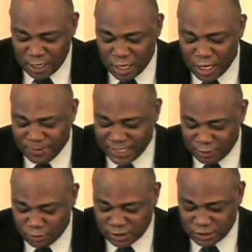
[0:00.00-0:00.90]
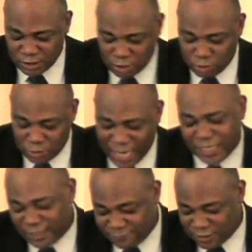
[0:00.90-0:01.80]
How many of us know I
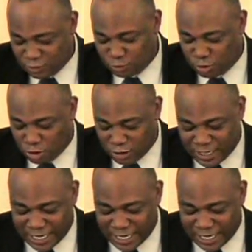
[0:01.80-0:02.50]
lived in New York